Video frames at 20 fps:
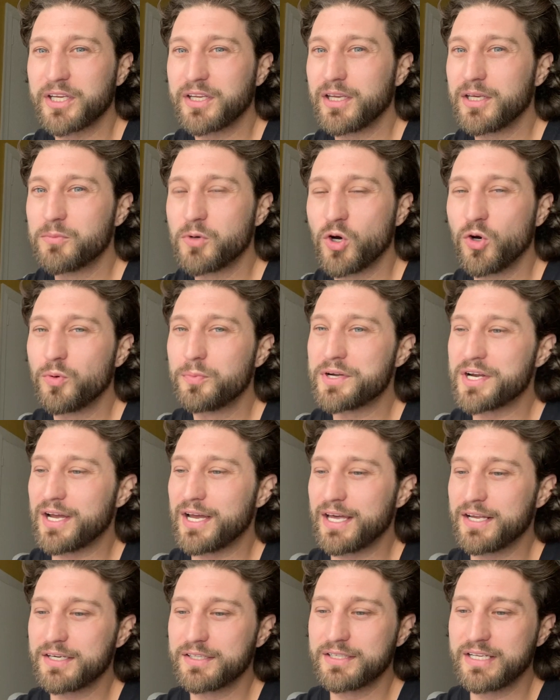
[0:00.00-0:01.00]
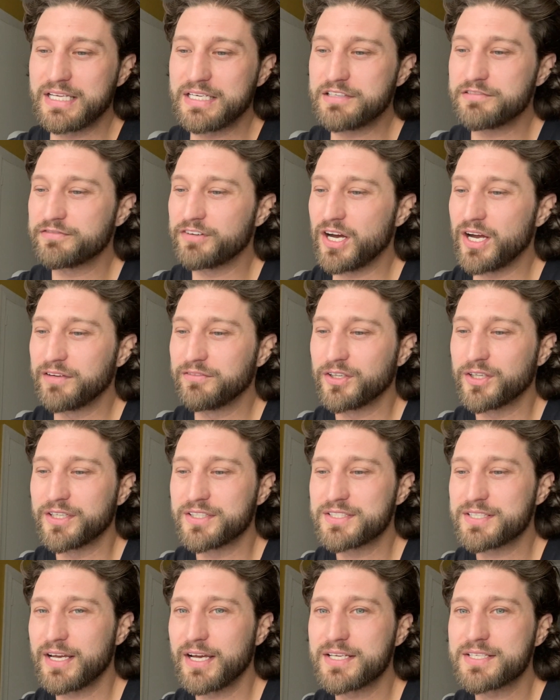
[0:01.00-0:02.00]
I came home and I had an 85 on
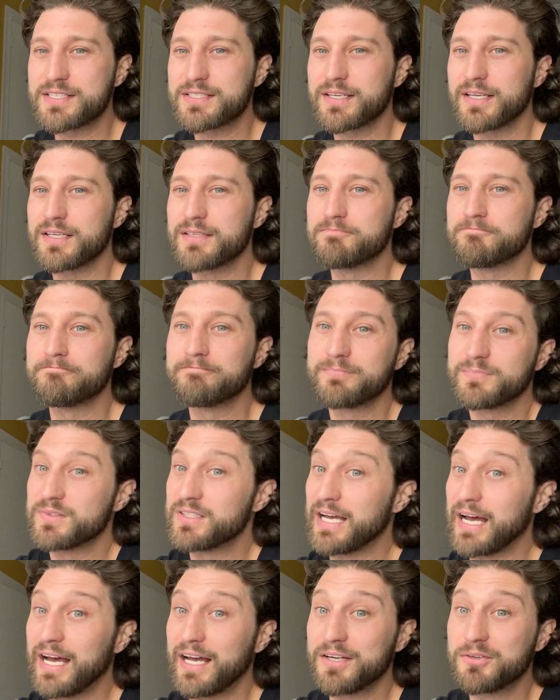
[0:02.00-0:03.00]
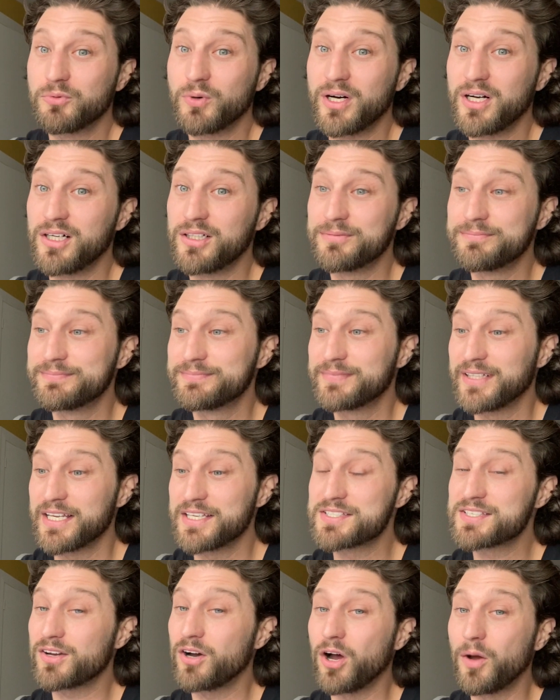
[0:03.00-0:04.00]
a test and dad, well,
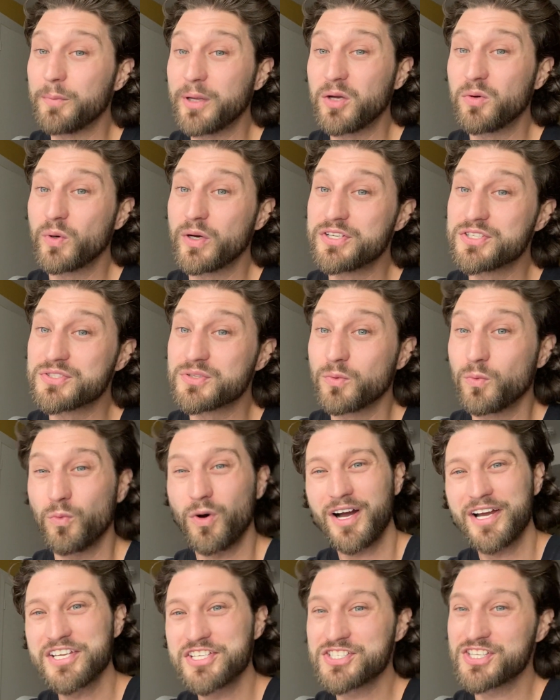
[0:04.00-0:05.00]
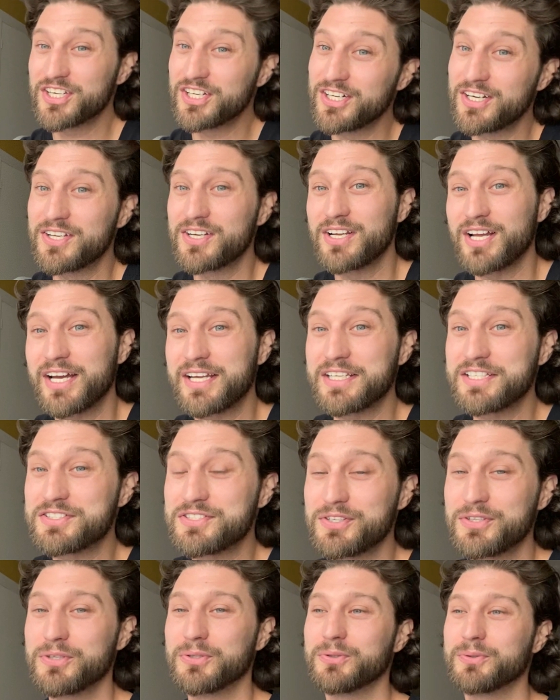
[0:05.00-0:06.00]
his comment was, why isn't it a
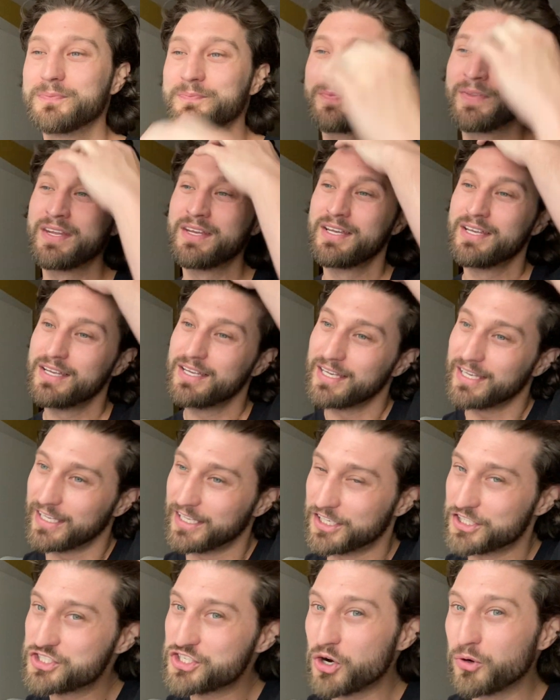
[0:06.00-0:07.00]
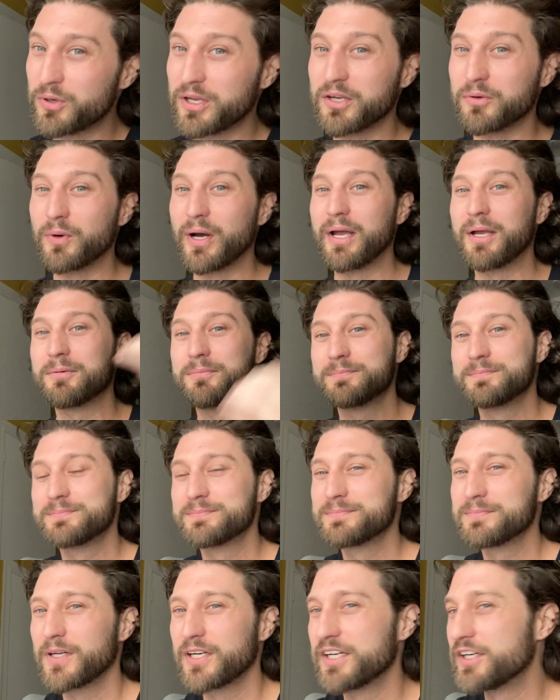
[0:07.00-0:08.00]
92? In a joking way.
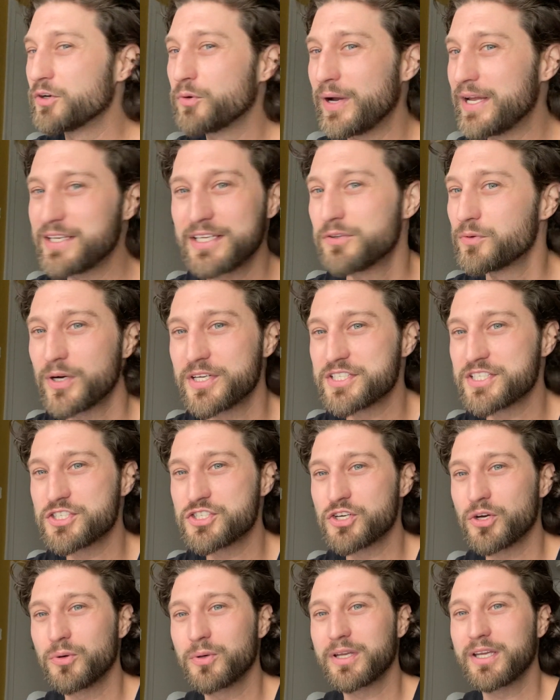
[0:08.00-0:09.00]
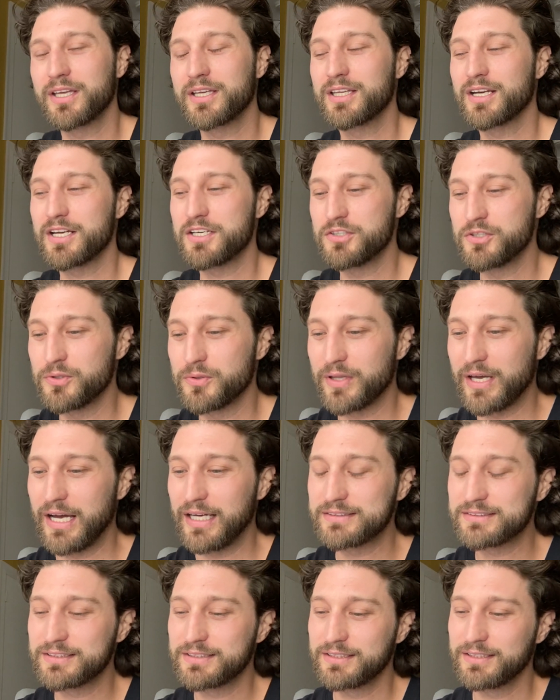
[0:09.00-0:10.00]
But in a way he wasn't joking and I knew
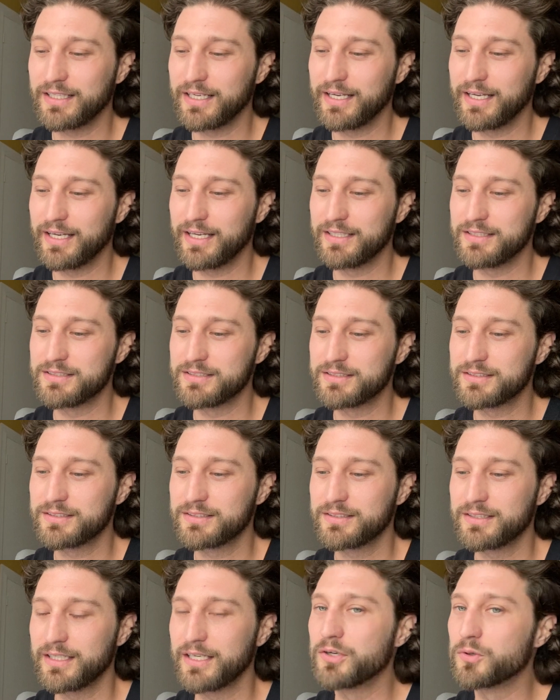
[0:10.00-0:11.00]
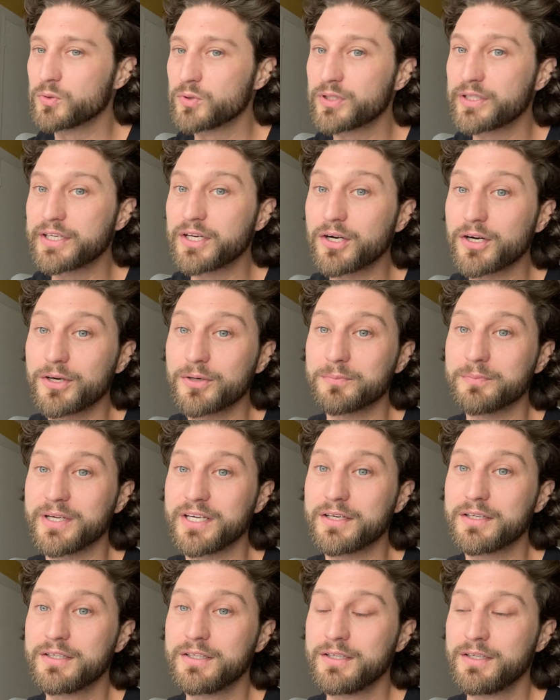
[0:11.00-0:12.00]
that and it really hurt
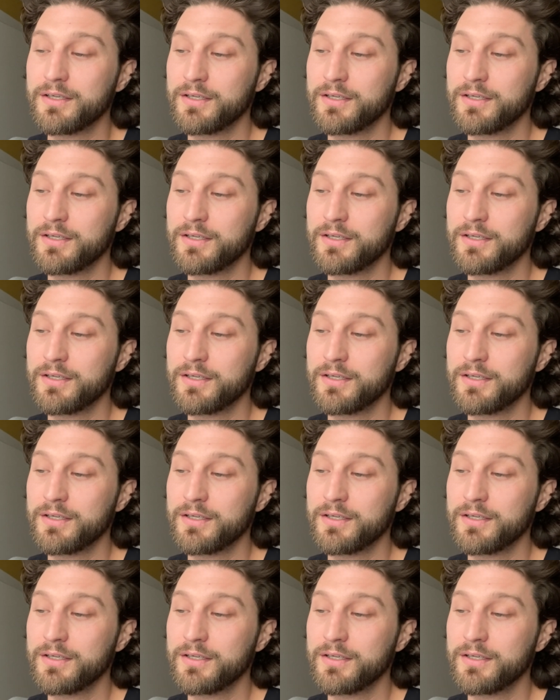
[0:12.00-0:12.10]
me